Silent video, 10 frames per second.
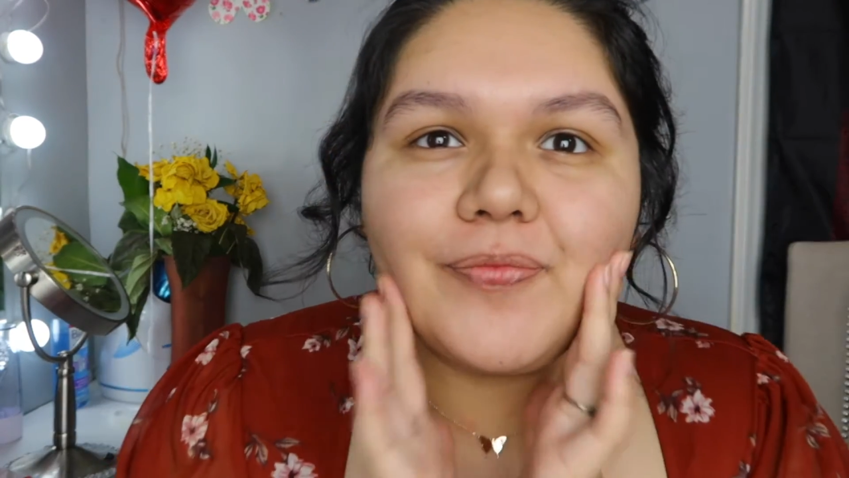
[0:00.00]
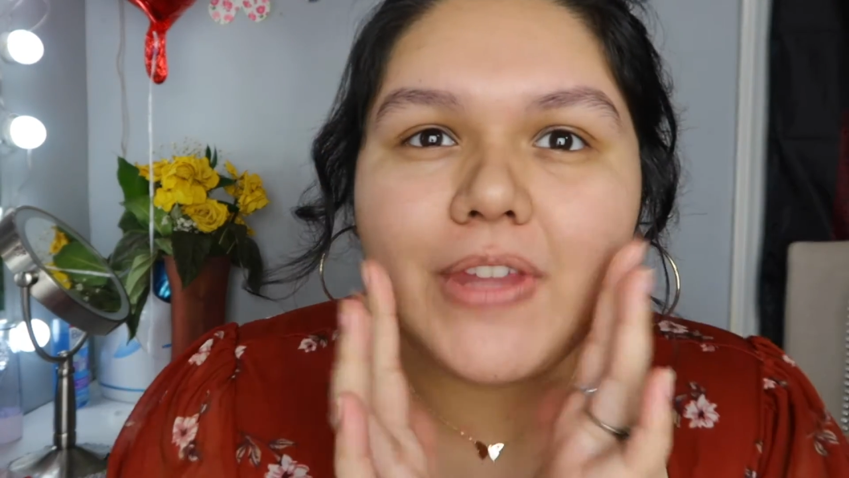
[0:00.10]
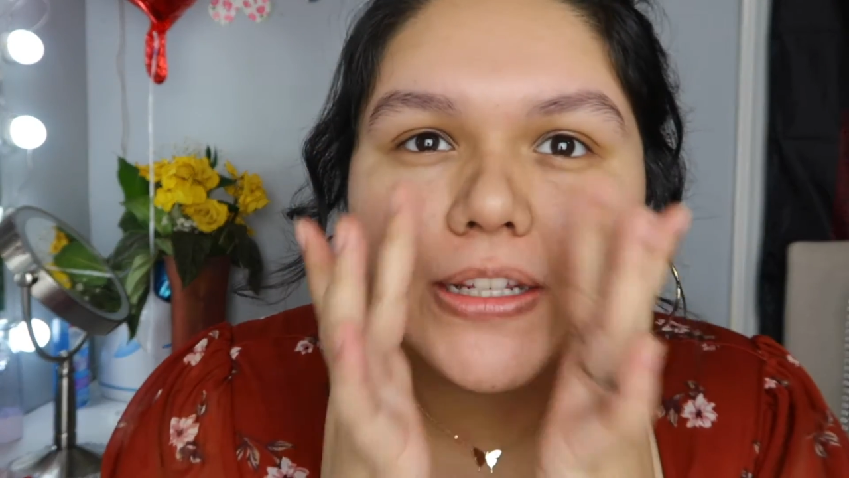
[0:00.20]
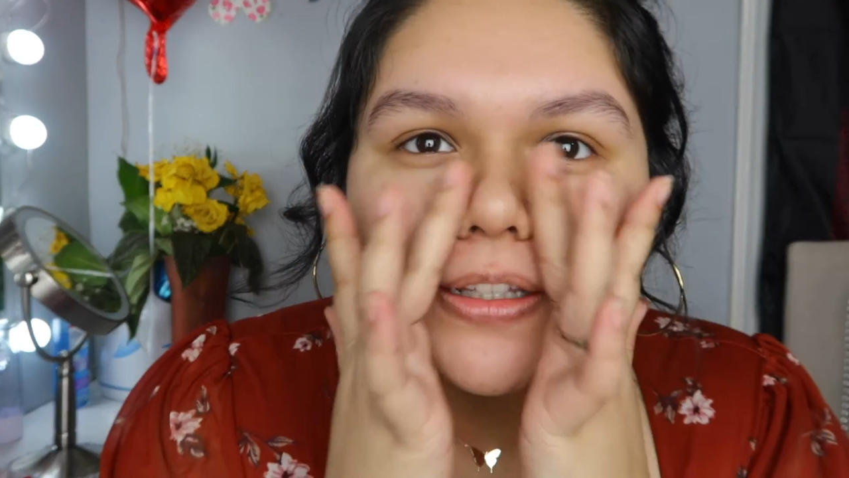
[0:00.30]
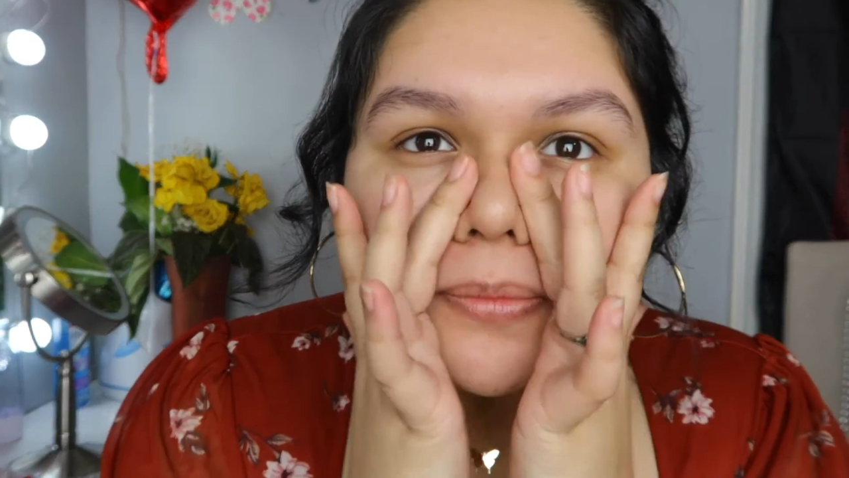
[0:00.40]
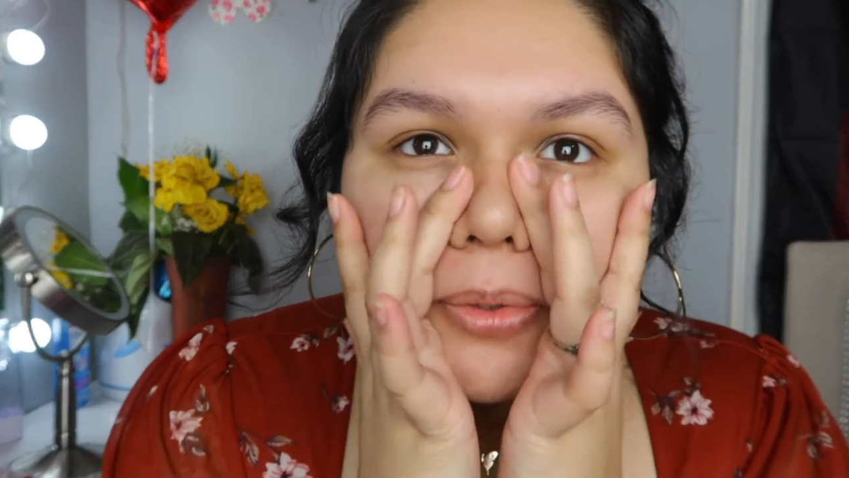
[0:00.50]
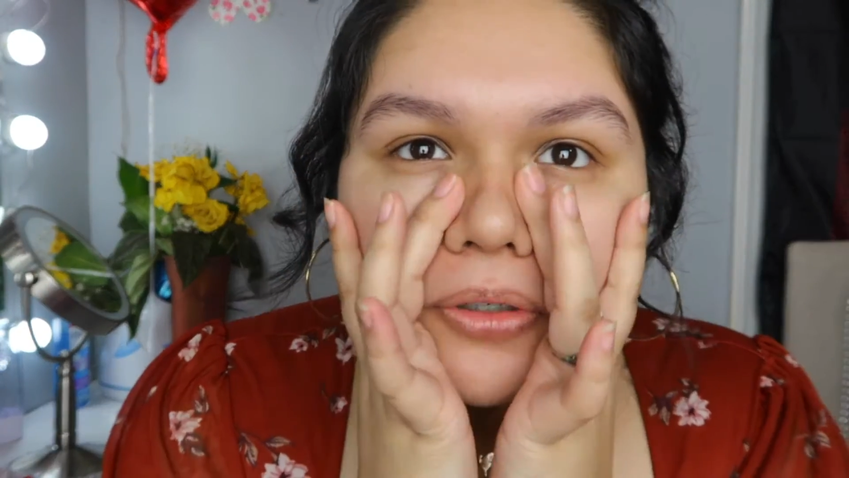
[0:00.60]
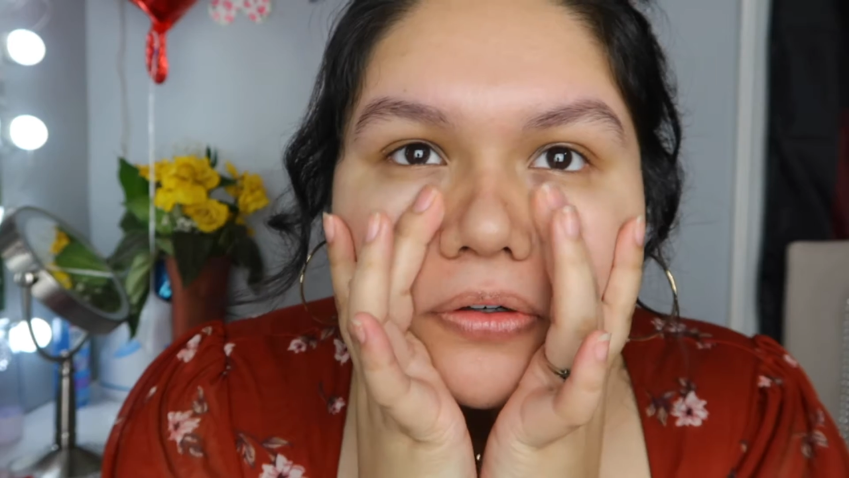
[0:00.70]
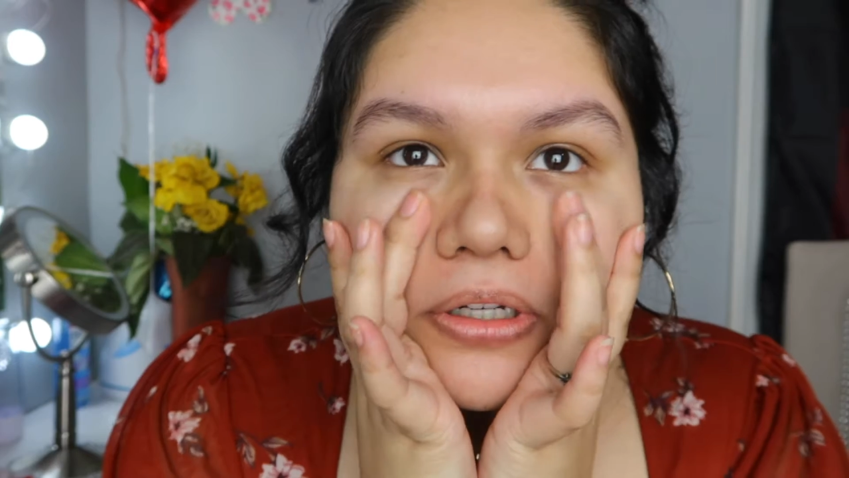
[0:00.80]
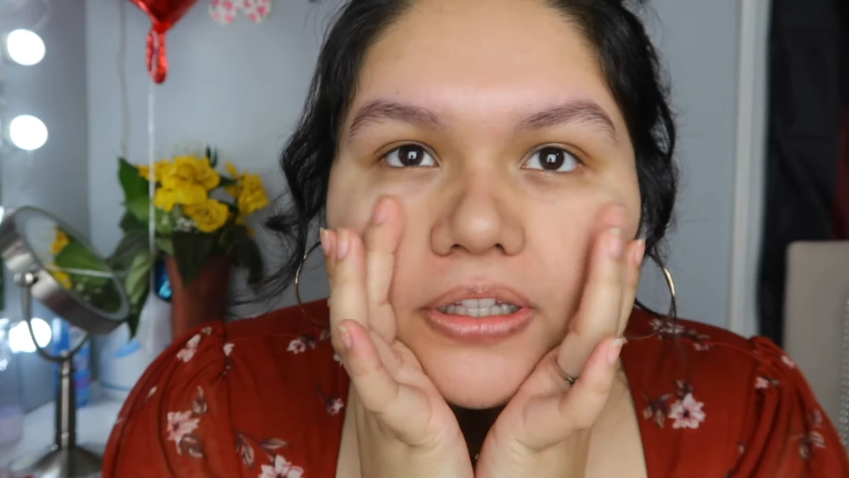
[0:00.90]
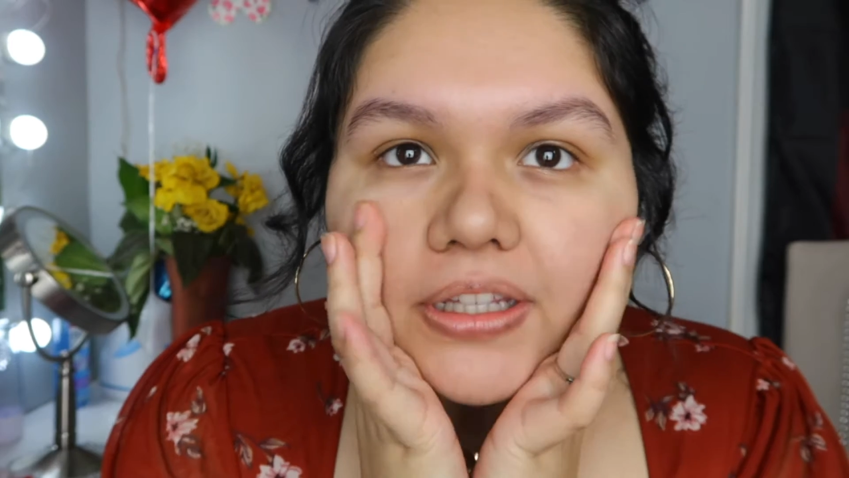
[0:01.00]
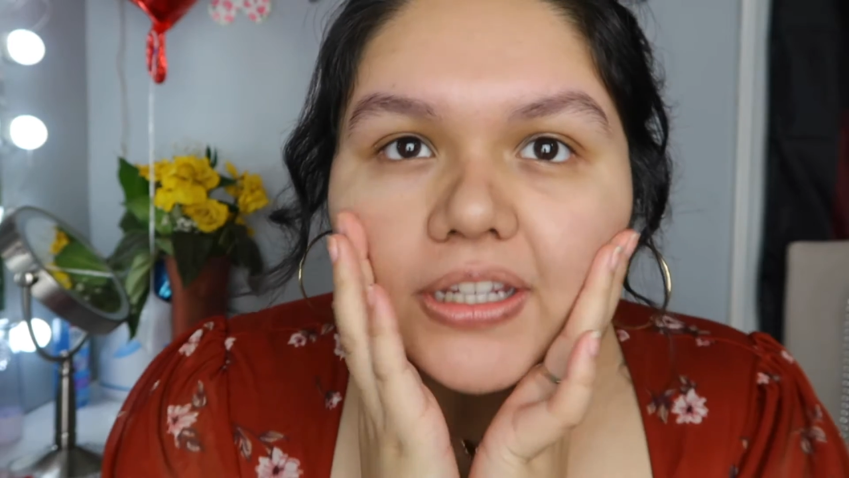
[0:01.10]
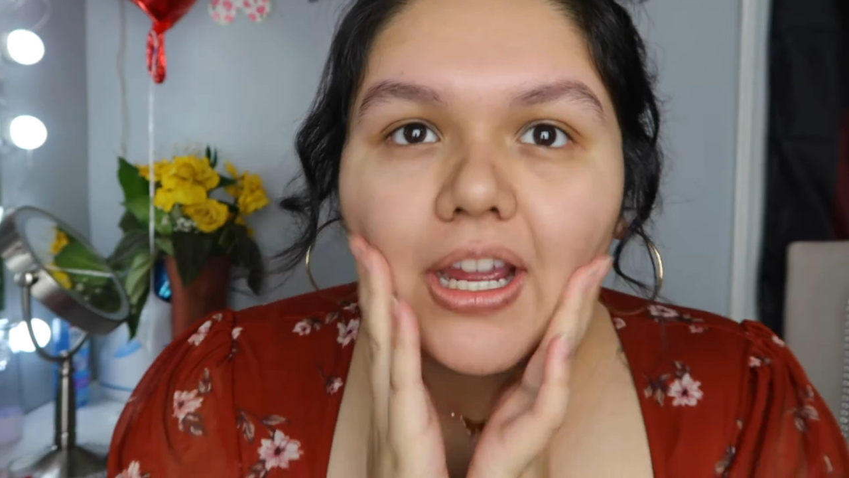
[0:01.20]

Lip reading: and a little bit oily.